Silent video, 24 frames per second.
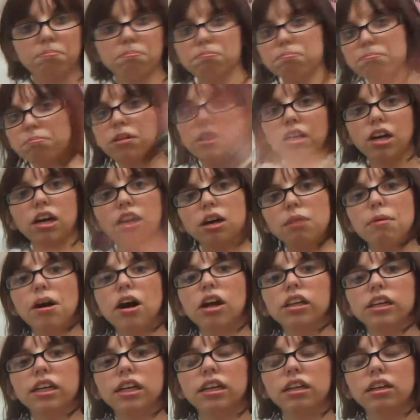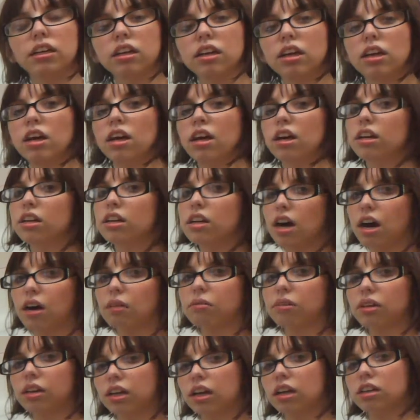plug them all in, not
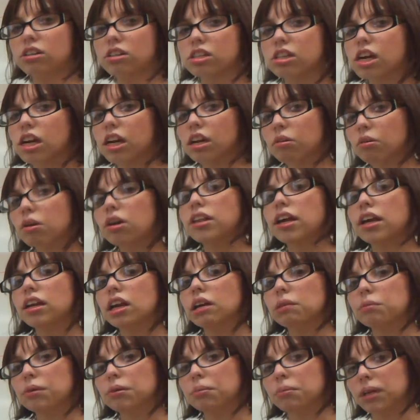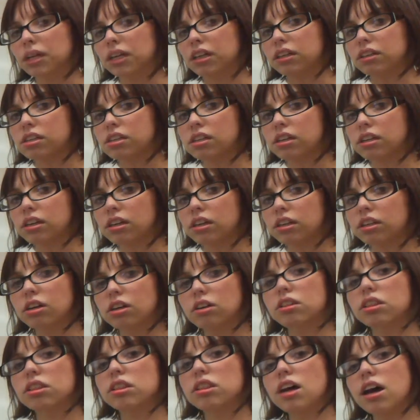really understanding what that number means. So
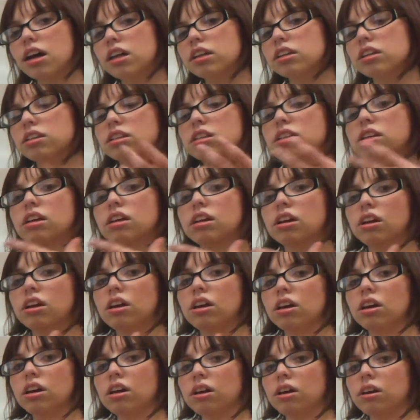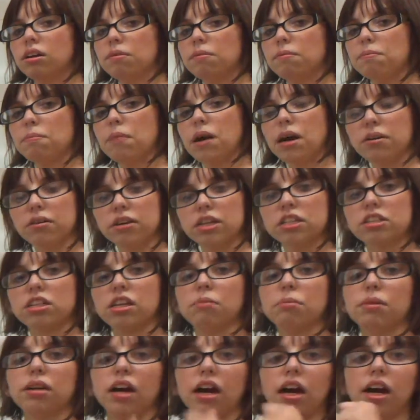that's my
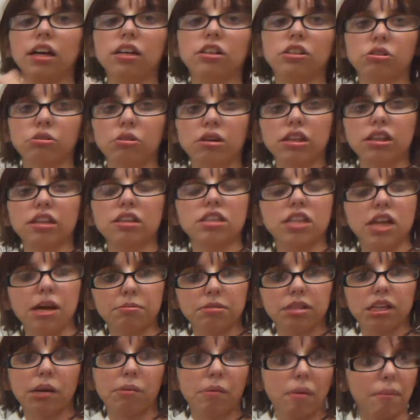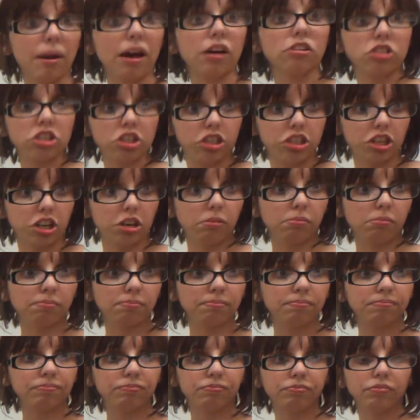reasoning behind doing the steps that I'm about to do.
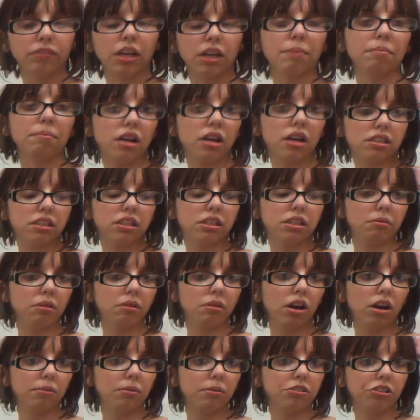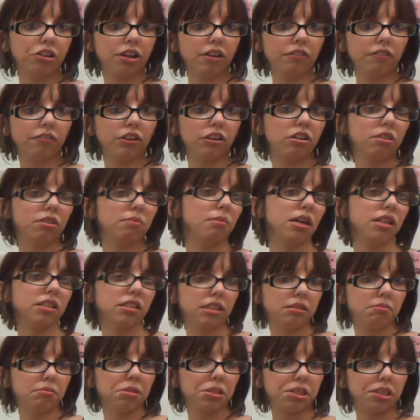It might seem arbitrary for you, it might
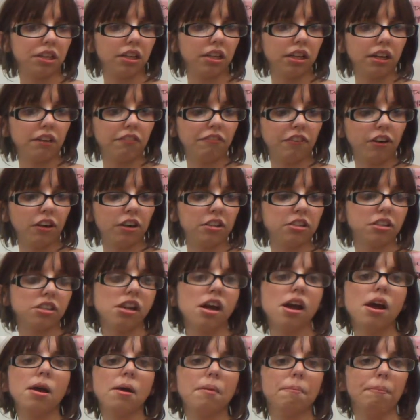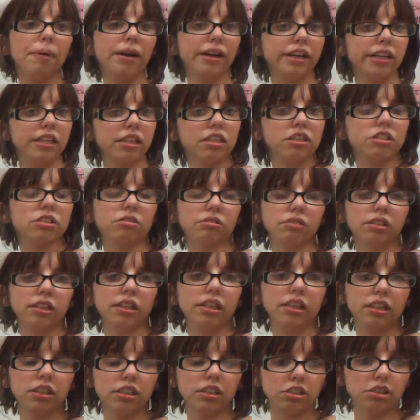seem silly at first, but it is a
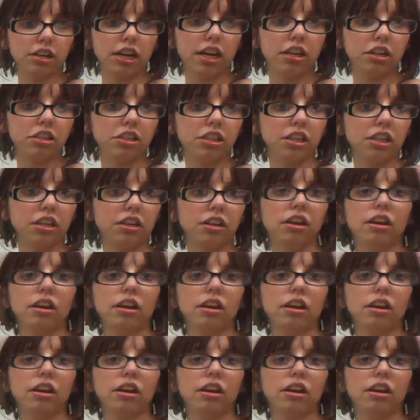really good strategy